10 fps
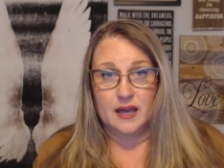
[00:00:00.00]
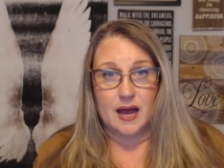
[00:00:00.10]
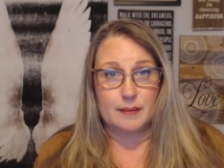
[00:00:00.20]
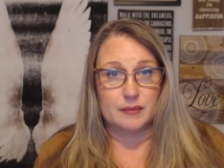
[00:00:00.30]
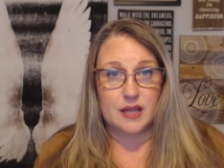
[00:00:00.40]

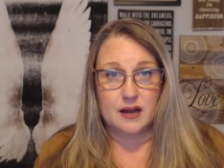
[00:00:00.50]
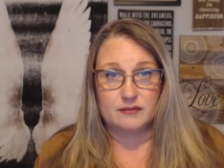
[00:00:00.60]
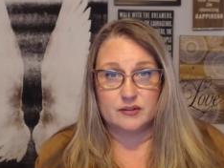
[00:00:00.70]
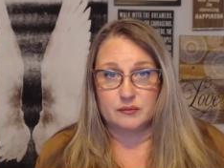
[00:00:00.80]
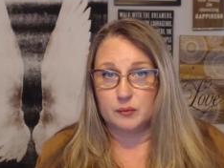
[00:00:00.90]
I'm
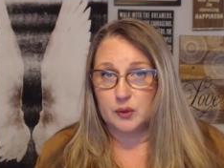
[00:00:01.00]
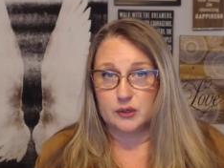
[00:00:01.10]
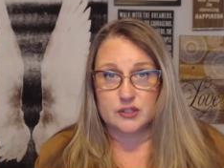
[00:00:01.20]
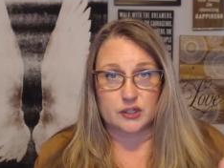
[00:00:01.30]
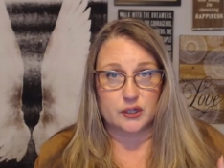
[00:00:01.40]
loved, the
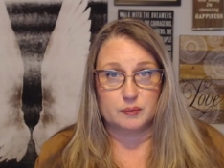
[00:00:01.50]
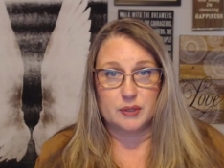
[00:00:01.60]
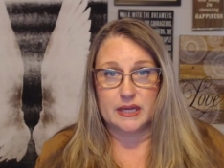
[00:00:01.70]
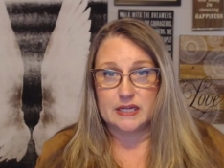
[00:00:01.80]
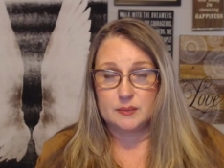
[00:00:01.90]
world's a good
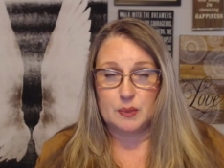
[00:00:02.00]
place,